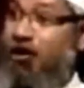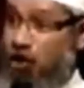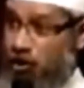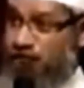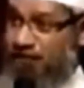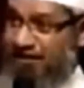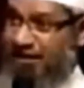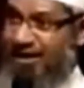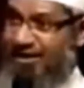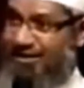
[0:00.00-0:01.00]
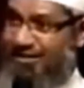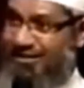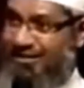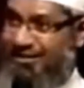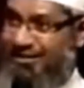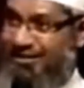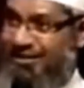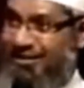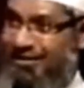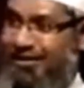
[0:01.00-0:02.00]
Out of your own free will? Yes,
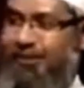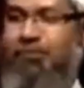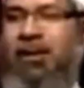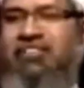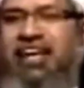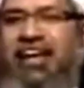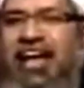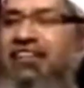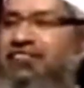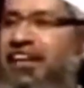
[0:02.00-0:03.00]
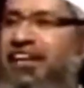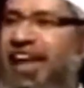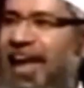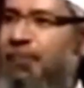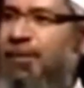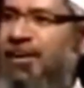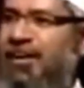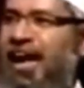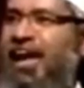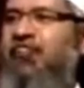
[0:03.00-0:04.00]
please. MashaAllah. I'll say it in Arabic
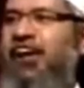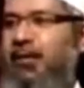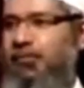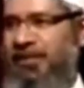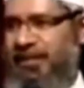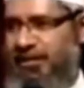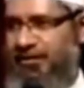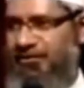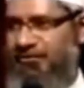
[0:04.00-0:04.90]
and you can repeat it.